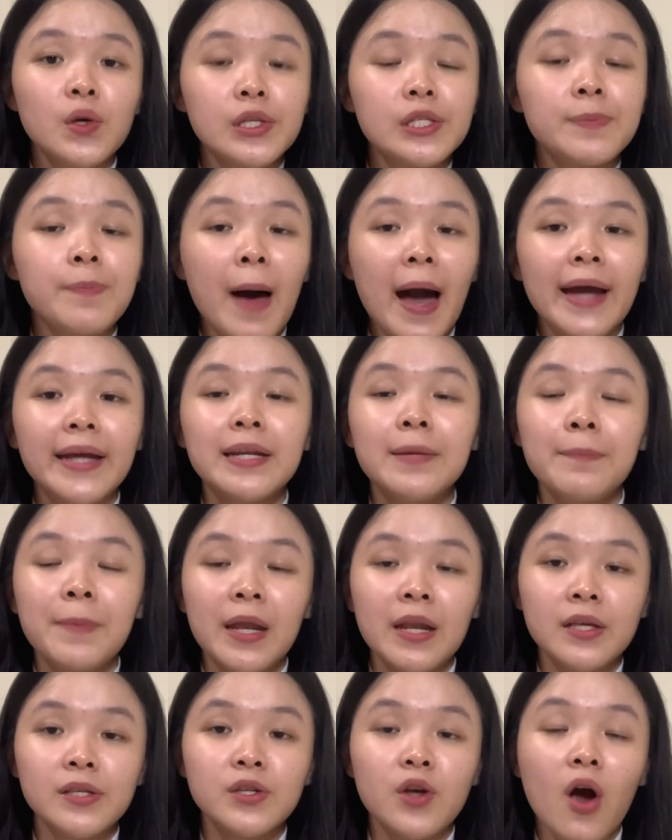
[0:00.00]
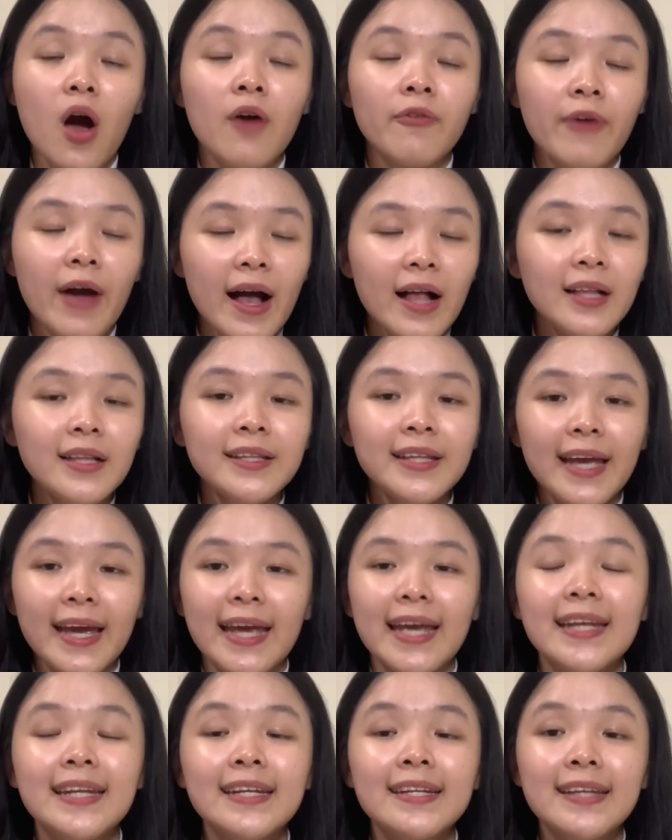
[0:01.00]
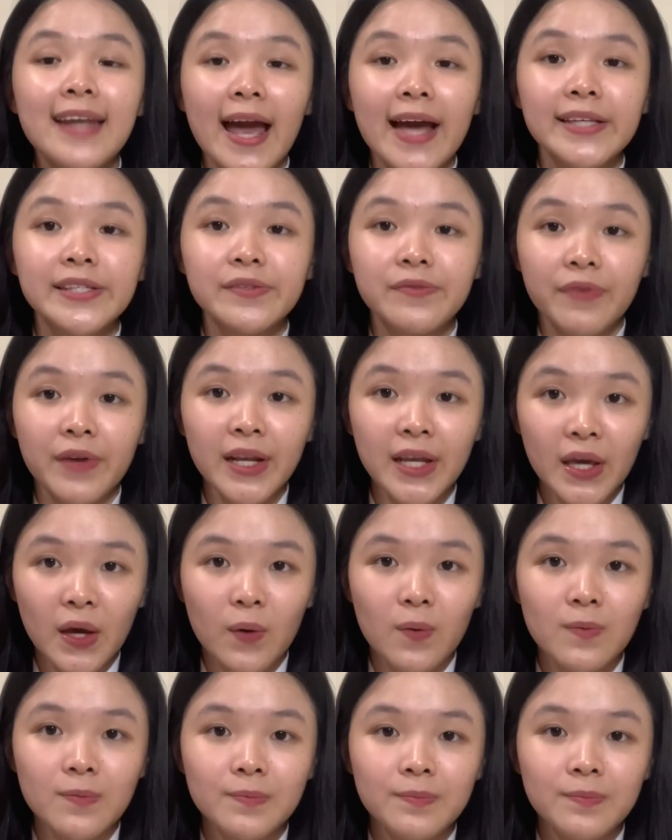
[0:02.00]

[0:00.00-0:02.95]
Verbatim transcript: used by the Ministry of Health in the next video.